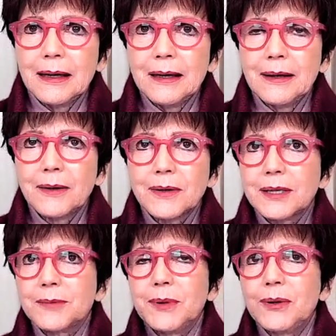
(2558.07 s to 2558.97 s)
there was
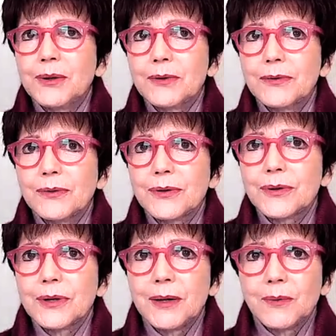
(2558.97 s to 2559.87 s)
this beautiful
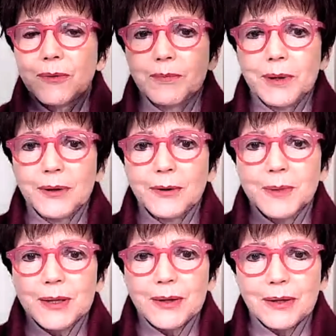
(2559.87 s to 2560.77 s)
tree with
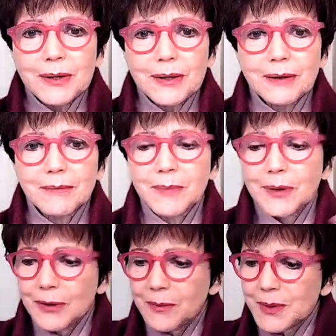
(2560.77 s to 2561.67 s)
blooms on it, and
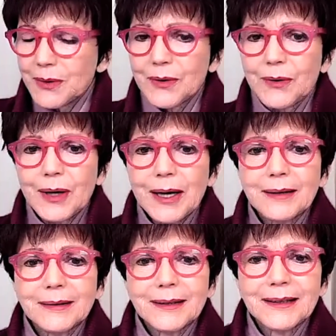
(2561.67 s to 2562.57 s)
blooms on the
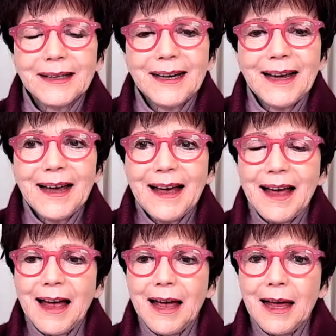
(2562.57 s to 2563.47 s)
ground.
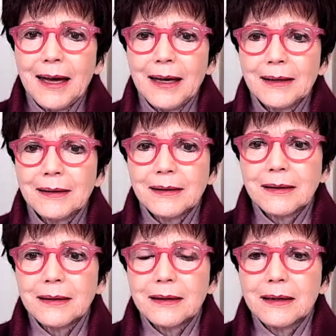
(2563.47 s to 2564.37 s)
And
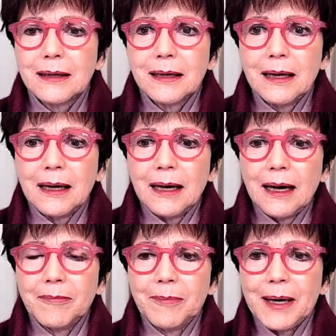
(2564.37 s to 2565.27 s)

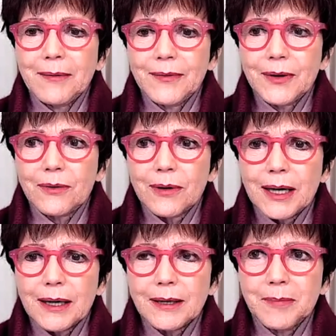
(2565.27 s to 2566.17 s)
above the
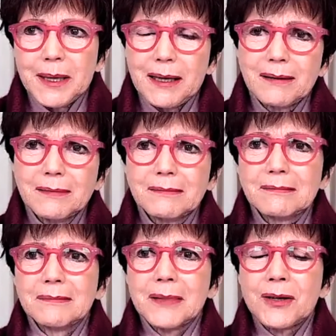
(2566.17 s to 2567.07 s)
ground, about
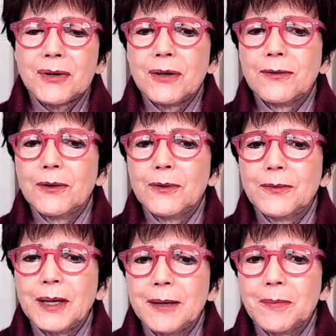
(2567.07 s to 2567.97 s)
three or four
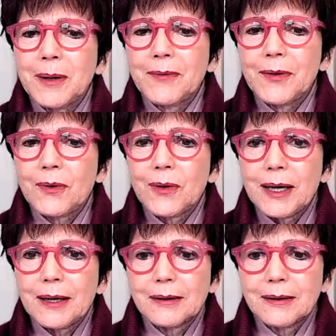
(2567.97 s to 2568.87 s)
feet above the
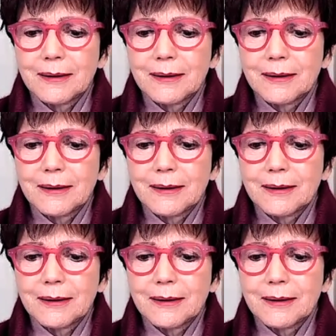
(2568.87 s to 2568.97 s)
ground,